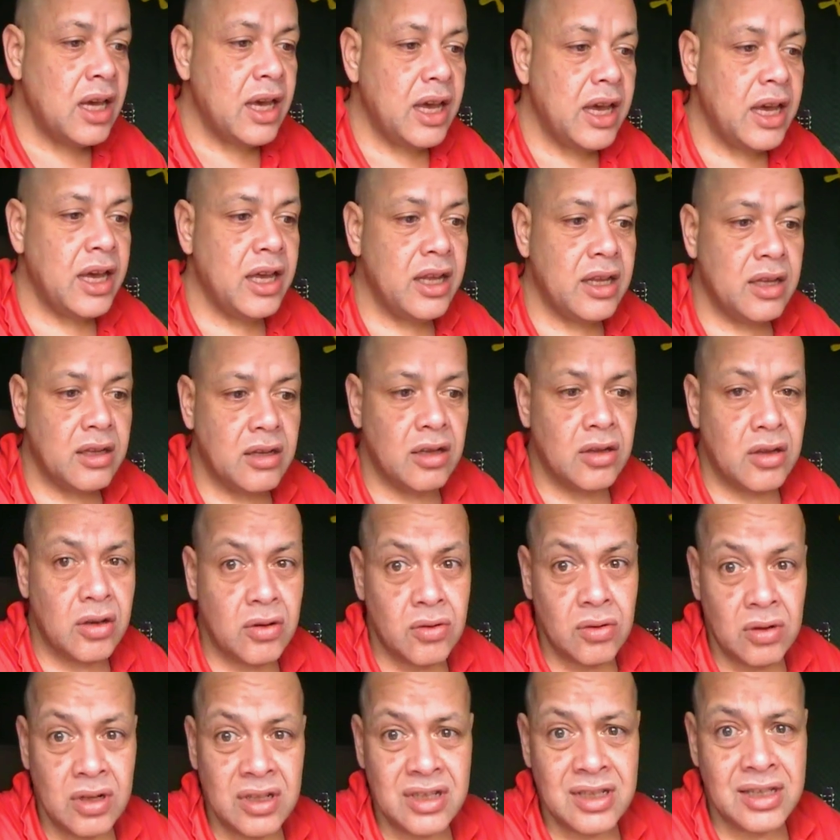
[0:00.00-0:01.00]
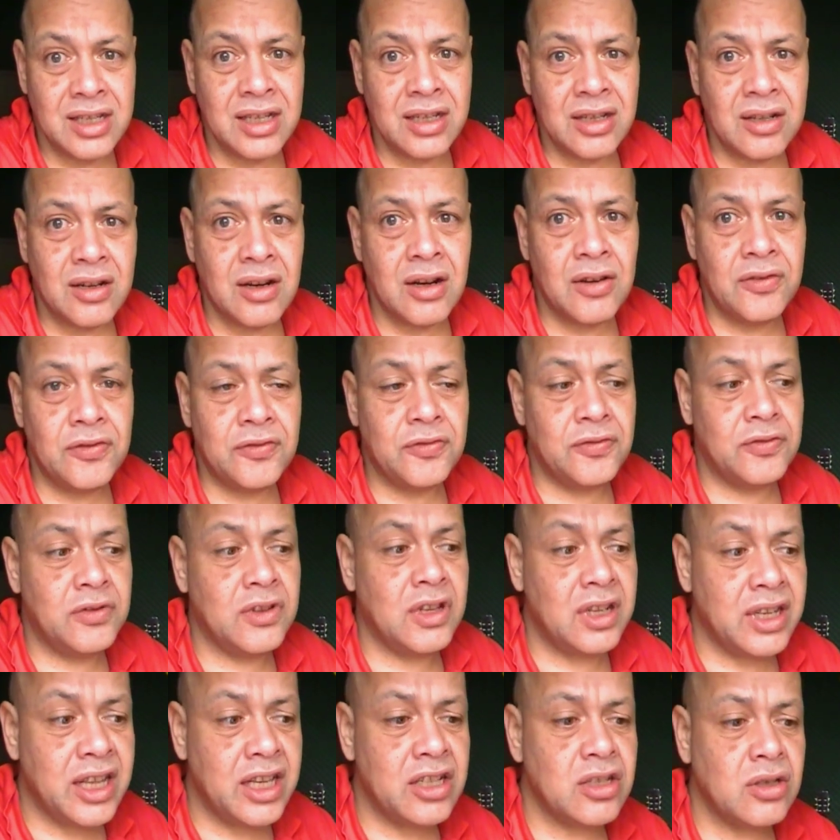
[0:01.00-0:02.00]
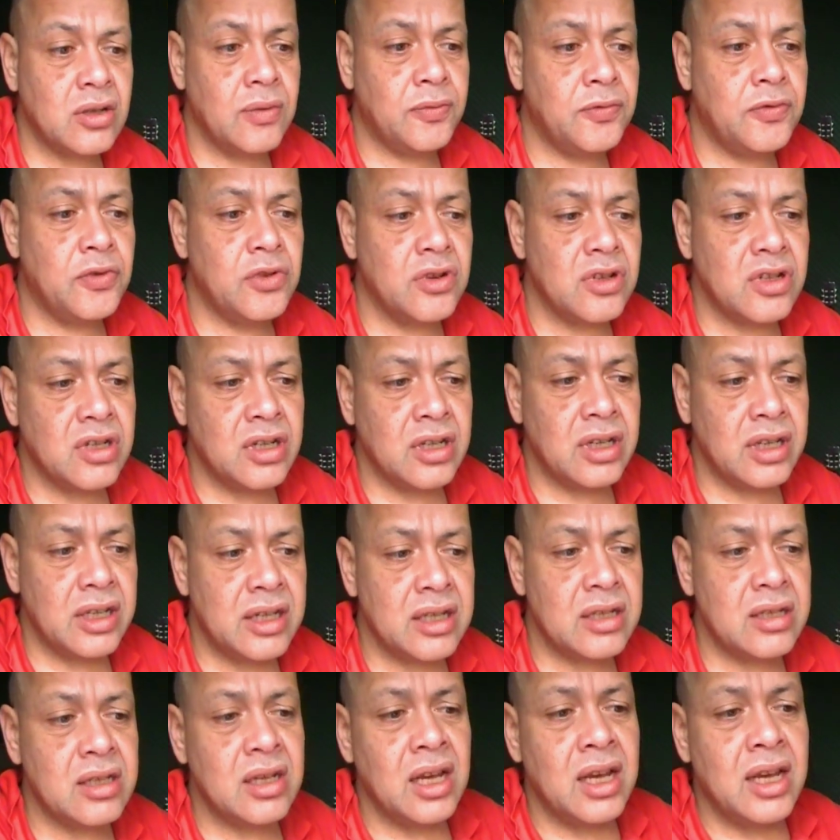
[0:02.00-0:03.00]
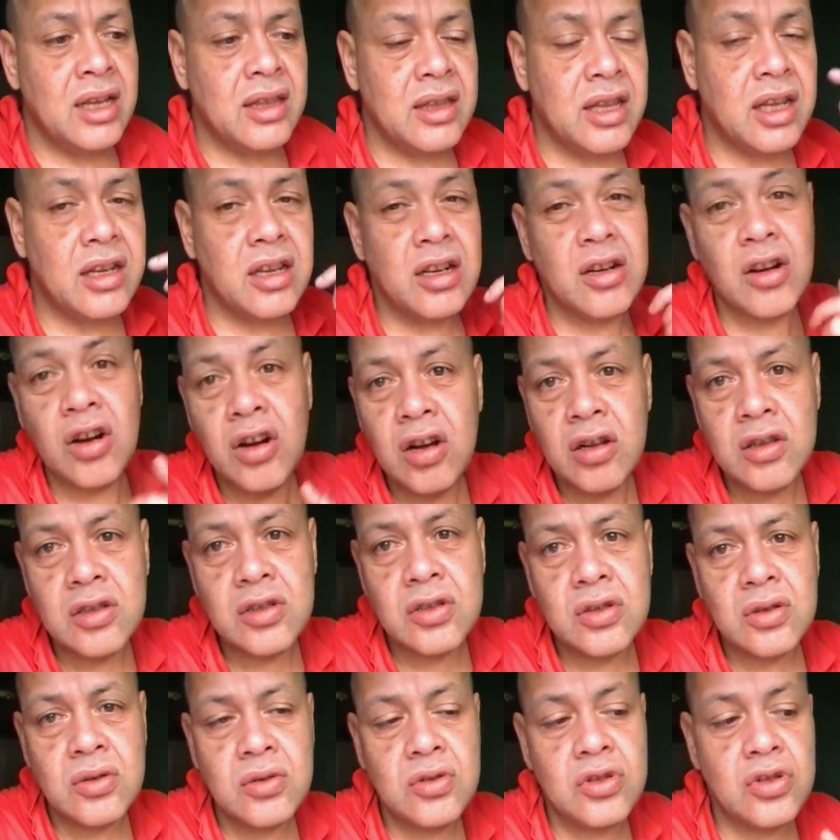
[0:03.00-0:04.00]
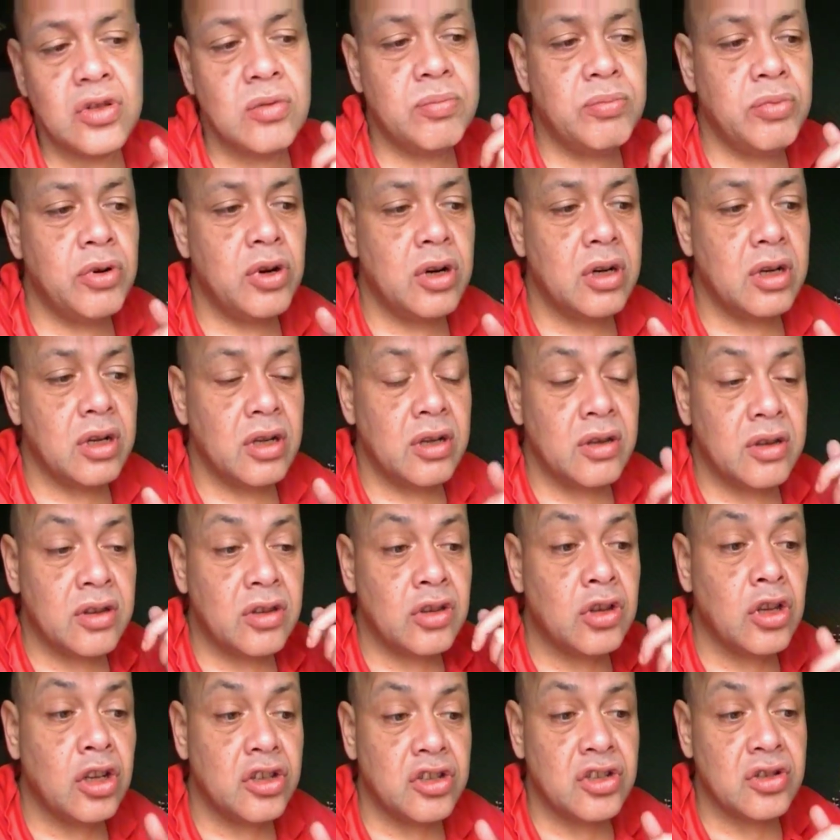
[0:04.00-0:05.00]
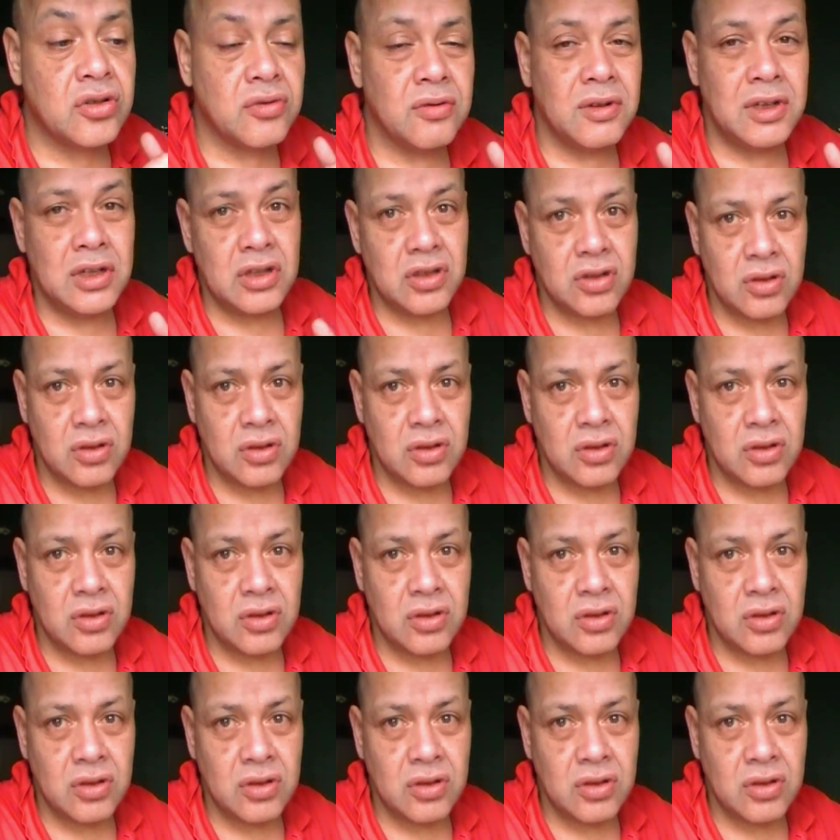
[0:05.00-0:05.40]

and the coolest thing of the desktop version is that it also support touchscreen.